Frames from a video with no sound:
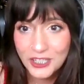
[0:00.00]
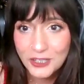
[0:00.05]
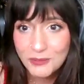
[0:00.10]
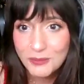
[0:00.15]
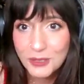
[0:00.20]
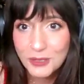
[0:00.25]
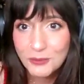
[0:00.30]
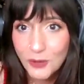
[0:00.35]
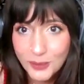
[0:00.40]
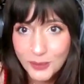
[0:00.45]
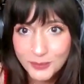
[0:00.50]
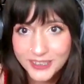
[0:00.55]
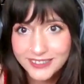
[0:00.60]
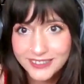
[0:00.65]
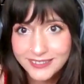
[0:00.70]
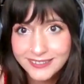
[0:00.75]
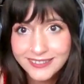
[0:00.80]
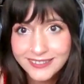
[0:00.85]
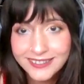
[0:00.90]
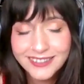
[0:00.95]
human
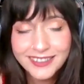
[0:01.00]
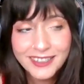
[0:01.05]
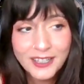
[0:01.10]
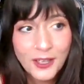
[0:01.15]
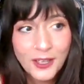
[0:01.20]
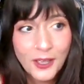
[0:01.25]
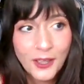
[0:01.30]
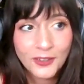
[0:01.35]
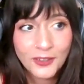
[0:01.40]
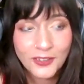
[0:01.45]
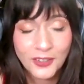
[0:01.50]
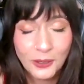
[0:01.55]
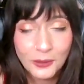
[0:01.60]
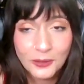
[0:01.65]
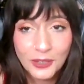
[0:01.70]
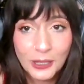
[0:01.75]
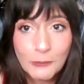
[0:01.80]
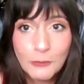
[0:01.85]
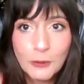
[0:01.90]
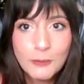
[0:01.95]
woman. So I
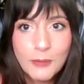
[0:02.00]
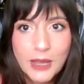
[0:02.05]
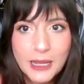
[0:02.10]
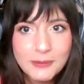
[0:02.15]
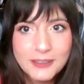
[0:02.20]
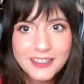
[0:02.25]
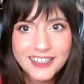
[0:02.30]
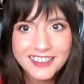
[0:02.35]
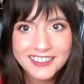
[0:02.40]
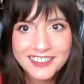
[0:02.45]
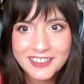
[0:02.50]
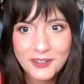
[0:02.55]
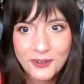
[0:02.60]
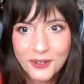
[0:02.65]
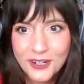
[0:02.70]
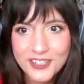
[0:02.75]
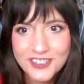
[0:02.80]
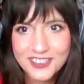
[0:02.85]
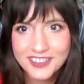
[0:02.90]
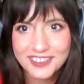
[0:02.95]
was like, well, maybe that's the
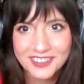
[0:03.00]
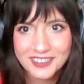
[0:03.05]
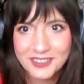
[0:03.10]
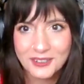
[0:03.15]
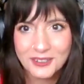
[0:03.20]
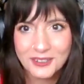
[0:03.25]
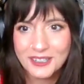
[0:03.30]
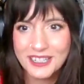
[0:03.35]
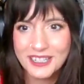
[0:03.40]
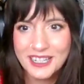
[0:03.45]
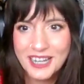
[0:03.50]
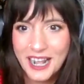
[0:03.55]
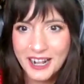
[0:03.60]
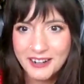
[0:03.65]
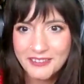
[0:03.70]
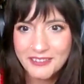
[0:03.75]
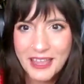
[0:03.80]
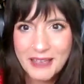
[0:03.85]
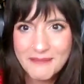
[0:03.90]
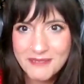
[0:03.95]
origin story
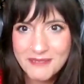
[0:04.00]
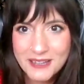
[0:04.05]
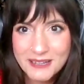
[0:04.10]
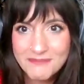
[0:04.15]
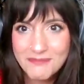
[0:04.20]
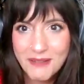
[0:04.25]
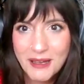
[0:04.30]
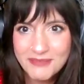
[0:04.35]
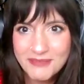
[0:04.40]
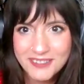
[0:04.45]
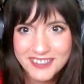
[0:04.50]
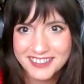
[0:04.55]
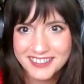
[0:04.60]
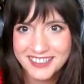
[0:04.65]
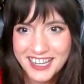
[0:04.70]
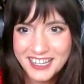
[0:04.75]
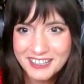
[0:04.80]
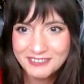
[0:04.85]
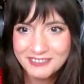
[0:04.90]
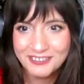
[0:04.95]
of that big puppet
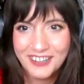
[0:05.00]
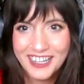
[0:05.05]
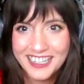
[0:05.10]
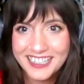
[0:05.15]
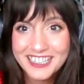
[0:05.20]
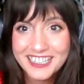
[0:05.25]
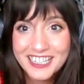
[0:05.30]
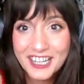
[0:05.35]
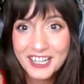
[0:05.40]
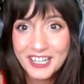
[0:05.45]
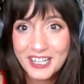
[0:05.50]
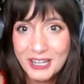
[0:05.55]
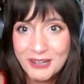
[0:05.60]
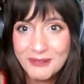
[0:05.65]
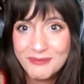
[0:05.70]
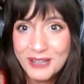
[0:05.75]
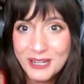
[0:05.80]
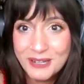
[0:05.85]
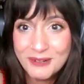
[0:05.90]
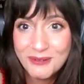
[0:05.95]
snake fighting a
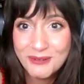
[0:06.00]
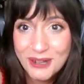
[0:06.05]
human